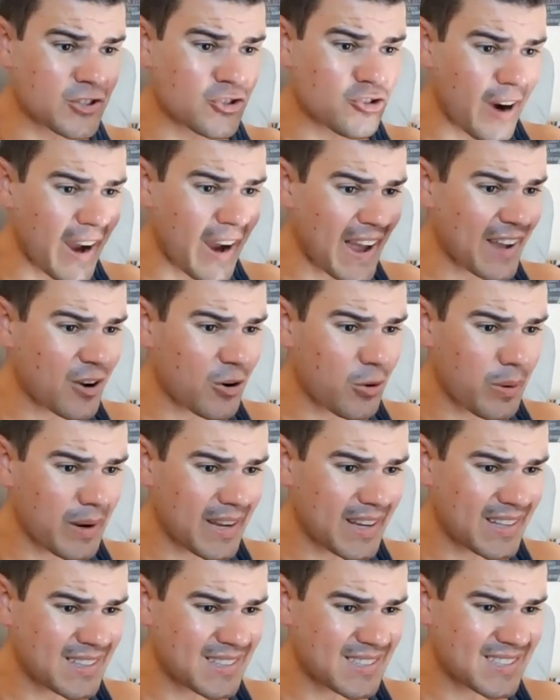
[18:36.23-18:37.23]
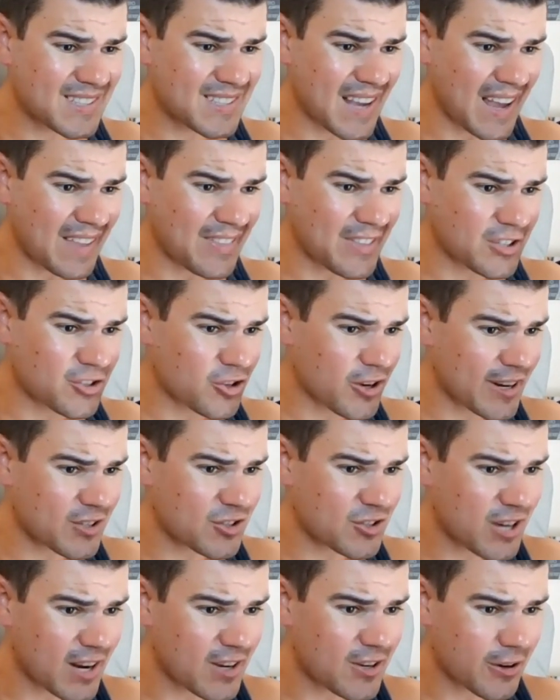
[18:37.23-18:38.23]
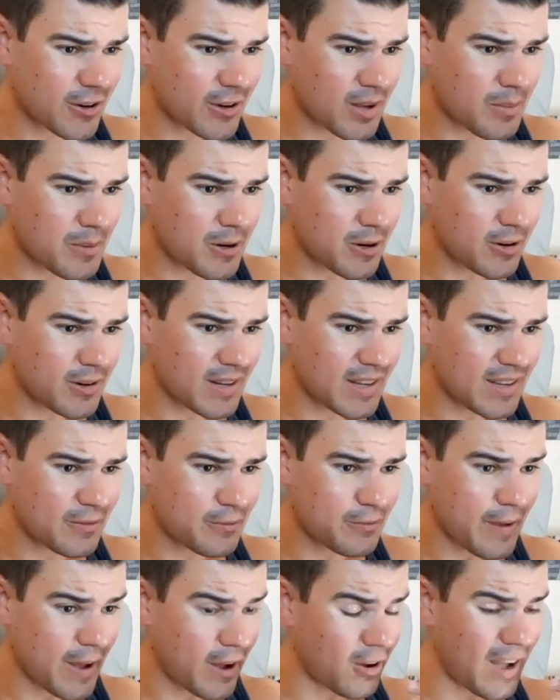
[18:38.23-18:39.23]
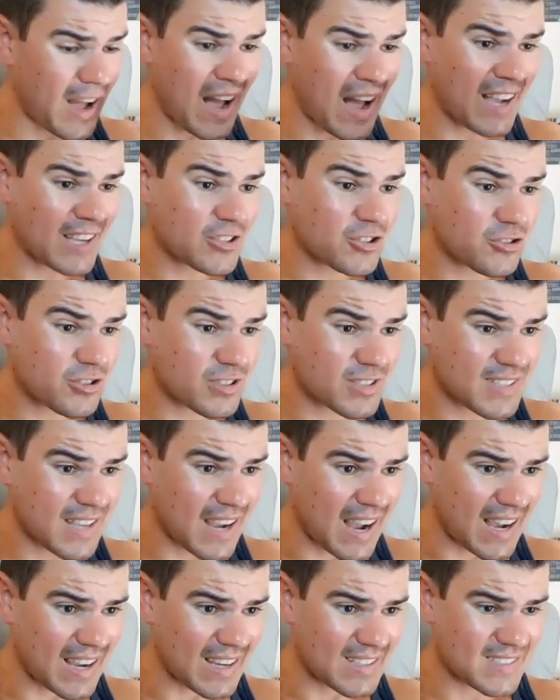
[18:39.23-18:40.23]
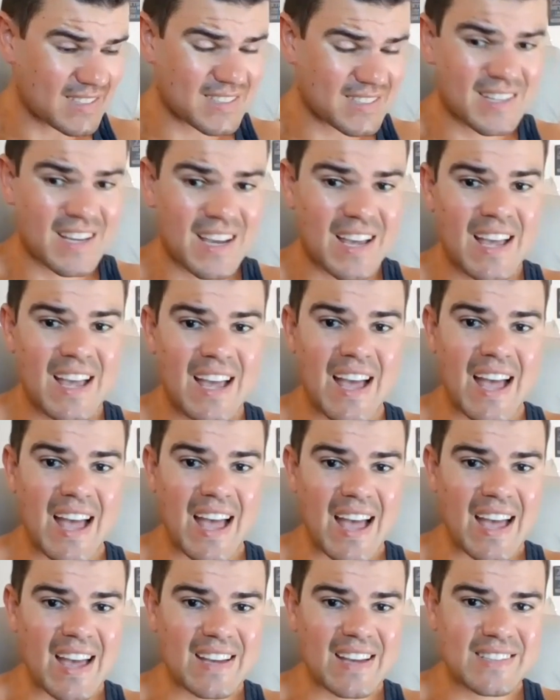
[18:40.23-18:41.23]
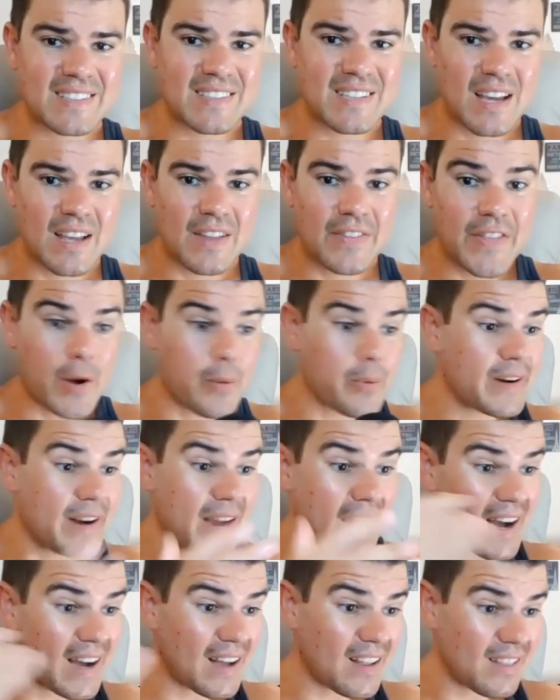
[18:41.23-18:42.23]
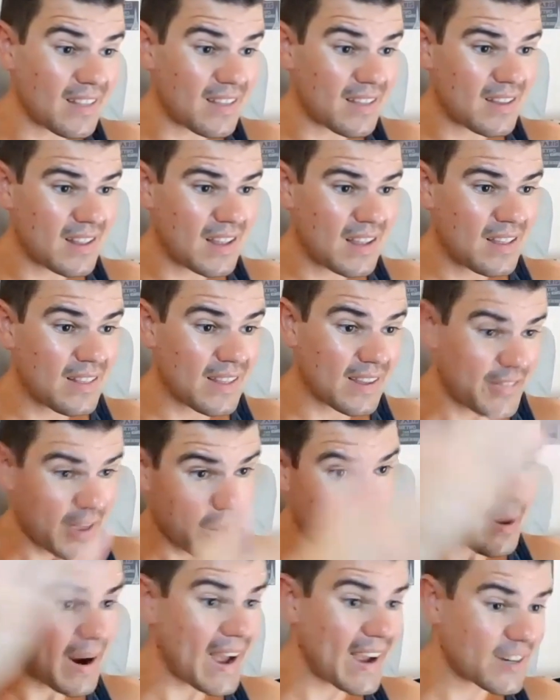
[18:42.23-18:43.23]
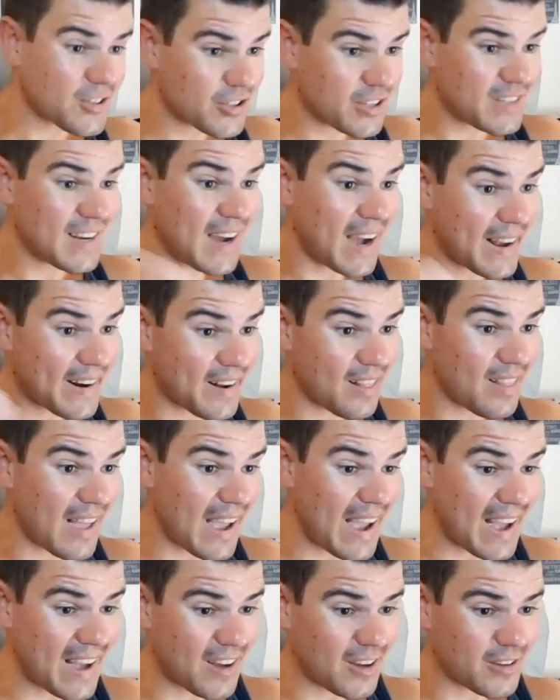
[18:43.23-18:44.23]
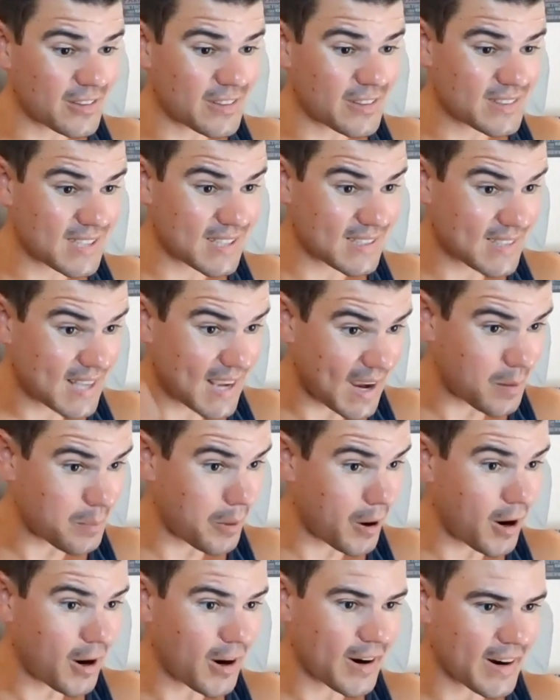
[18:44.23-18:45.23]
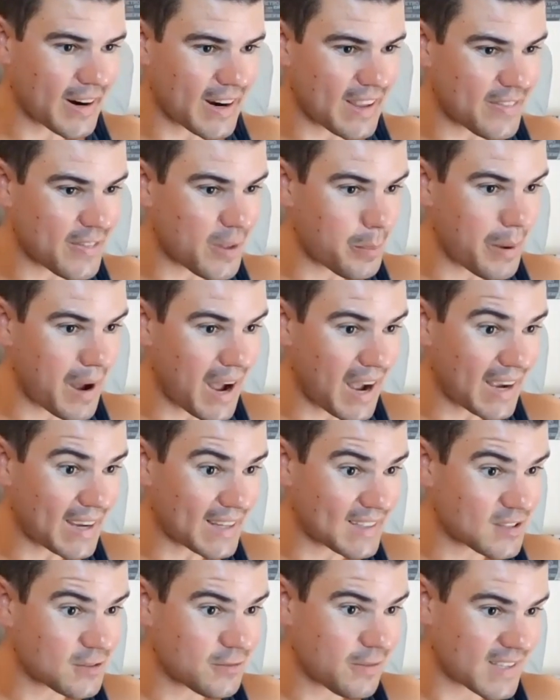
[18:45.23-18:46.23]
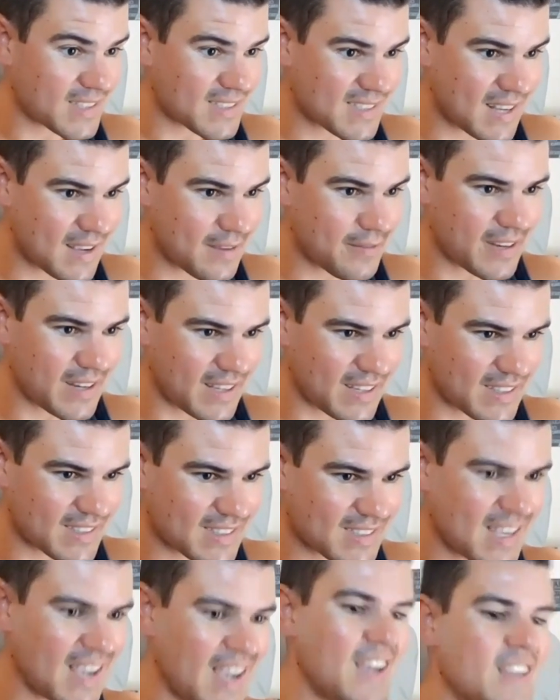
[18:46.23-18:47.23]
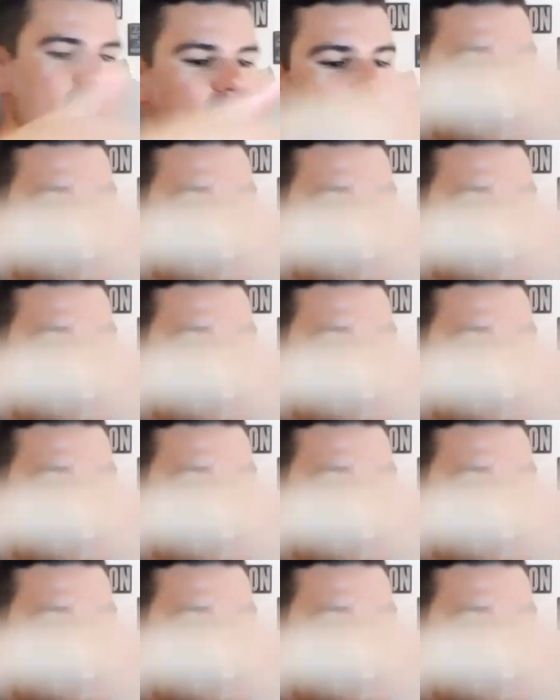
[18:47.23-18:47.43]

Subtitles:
the drag queens and the transgender community felt ostracized, and they were not like they were actually not allowed to take part in the Pines festivities.